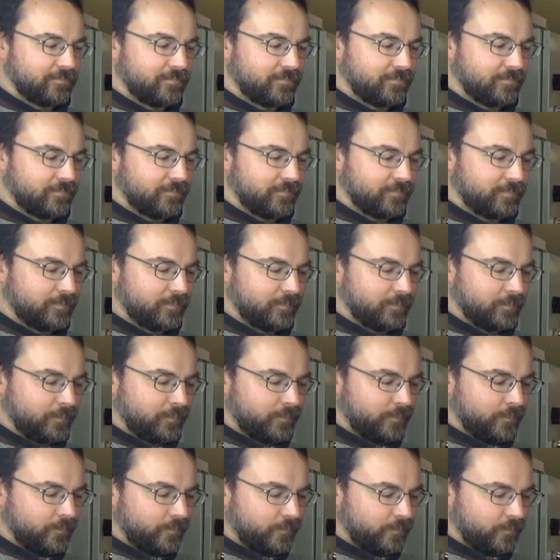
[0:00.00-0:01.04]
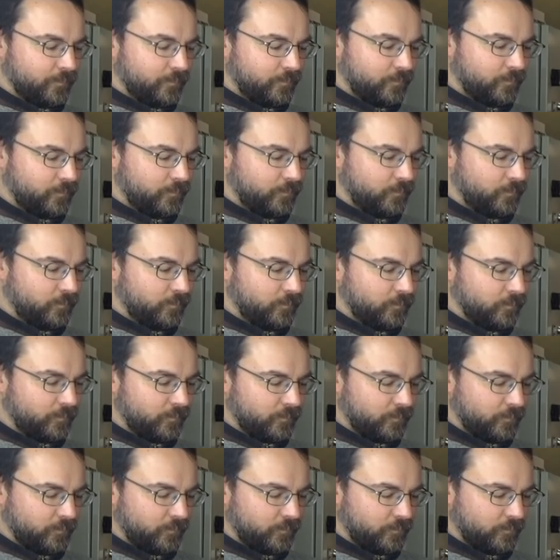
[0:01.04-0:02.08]

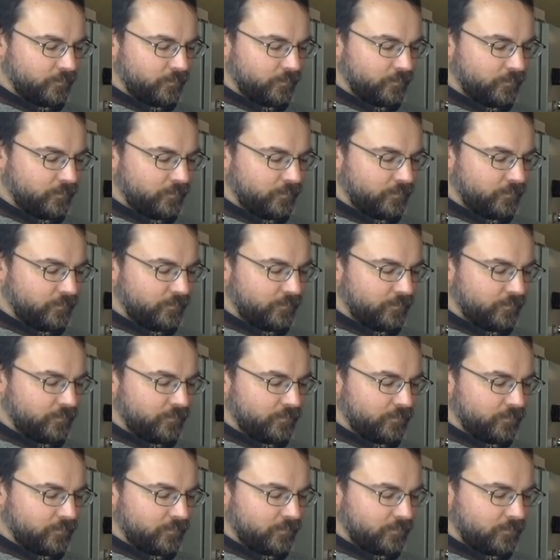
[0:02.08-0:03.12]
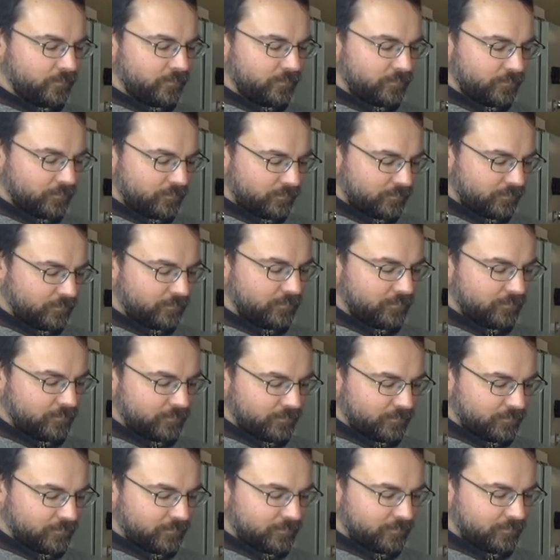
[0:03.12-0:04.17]

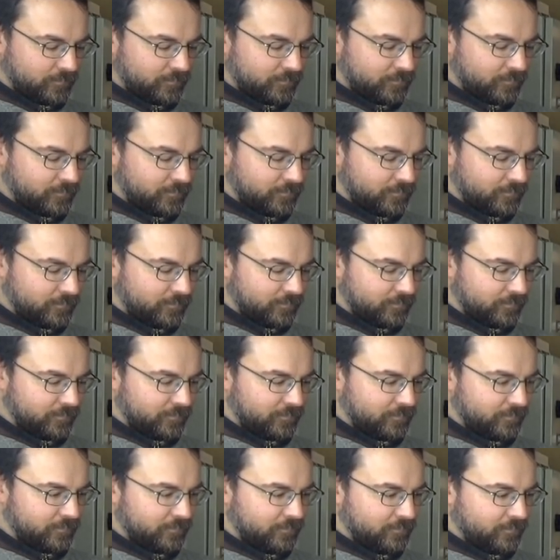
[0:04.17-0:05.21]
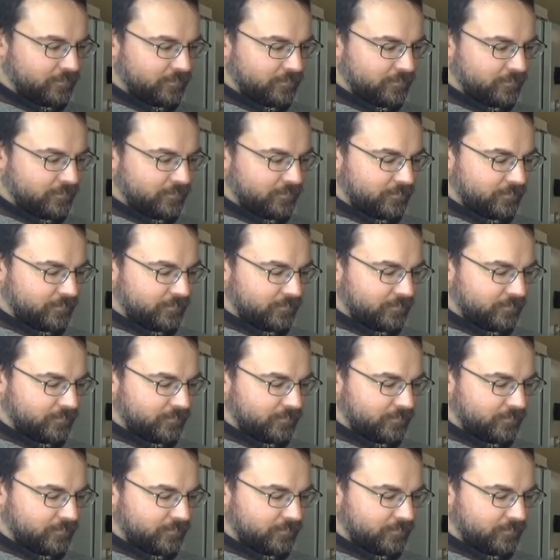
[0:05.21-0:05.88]
(silent)